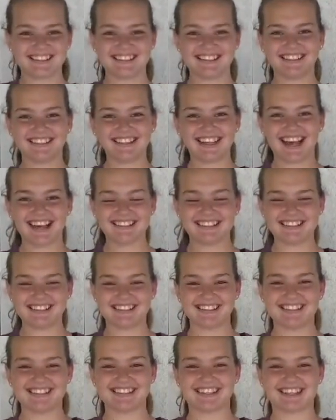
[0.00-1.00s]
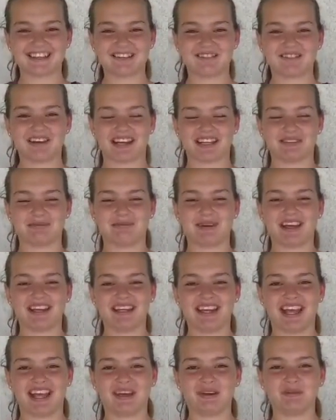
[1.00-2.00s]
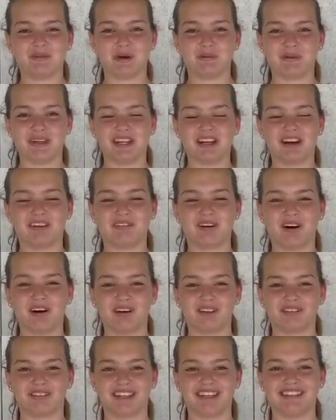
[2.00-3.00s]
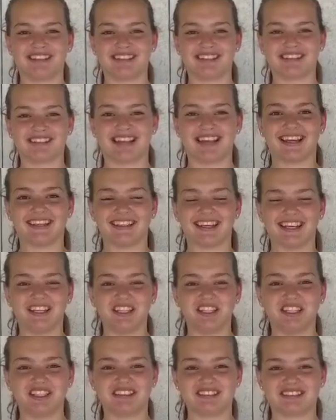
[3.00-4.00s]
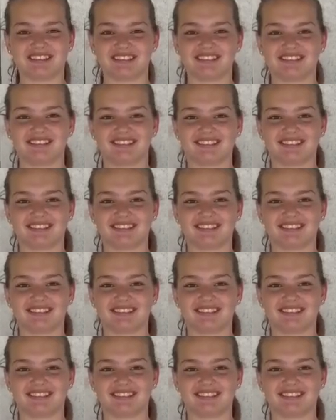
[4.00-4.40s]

Celiac disease can affect men and women of all races and ages.